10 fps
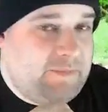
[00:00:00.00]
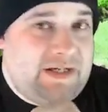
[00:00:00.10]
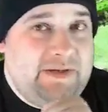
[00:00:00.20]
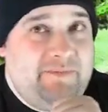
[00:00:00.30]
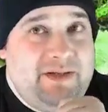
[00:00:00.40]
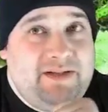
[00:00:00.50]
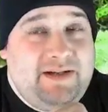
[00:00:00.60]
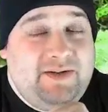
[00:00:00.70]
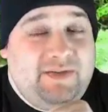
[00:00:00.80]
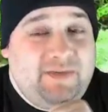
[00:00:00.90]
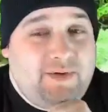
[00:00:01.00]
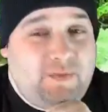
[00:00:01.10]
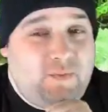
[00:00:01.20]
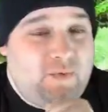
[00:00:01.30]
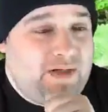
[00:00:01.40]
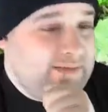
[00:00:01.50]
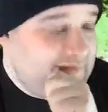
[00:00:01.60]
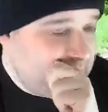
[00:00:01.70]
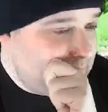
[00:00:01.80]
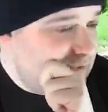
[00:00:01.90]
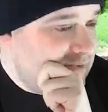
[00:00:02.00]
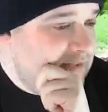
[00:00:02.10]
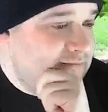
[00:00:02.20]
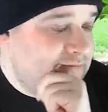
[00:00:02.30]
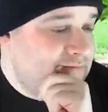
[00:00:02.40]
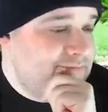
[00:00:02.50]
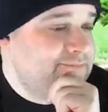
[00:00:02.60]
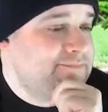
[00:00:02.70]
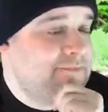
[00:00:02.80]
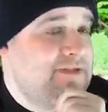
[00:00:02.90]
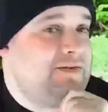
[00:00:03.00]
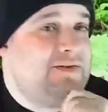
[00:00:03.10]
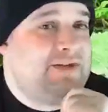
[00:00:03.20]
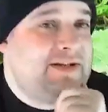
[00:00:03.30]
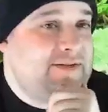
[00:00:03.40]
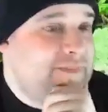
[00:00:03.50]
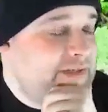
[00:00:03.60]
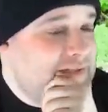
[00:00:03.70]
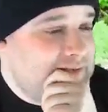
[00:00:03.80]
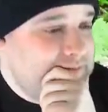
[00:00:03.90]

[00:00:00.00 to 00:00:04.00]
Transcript: I've been to Arizona once in my life. I don't know that I'd go back.